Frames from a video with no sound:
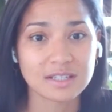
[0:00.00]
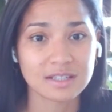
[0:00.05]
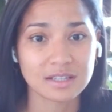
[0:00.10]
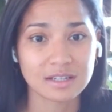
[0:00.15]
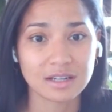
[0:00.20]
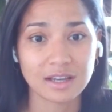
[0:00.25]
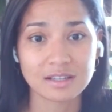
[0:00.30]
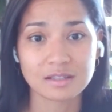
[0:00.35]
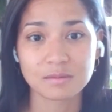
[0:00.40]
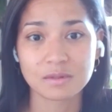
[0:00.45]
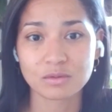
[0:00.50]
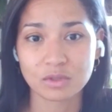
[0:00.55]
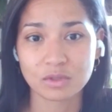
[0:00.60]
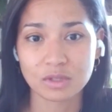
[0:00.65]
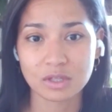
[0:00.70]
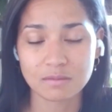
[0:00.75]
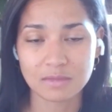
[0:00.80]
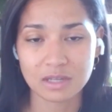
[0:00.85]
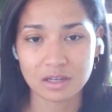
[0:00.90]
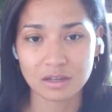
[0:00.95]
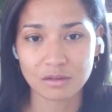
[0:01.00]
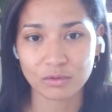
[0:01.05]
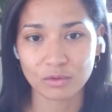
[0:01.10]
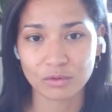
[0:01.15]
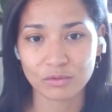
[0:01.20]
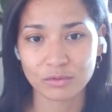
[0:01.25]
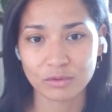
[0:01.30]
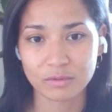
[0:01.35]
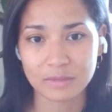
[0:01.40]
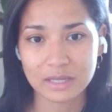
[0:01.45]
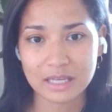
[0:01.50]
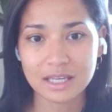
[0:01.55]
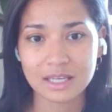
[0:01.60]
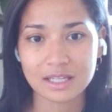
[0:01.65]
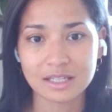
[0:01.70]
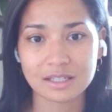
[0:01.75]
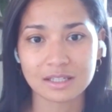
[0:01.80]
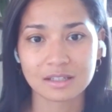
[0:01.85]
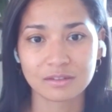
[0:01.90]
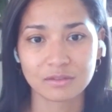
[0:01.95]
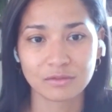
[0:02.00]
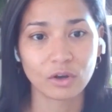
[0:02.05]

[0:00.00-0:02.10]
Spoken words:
It has been really meaningful for me, and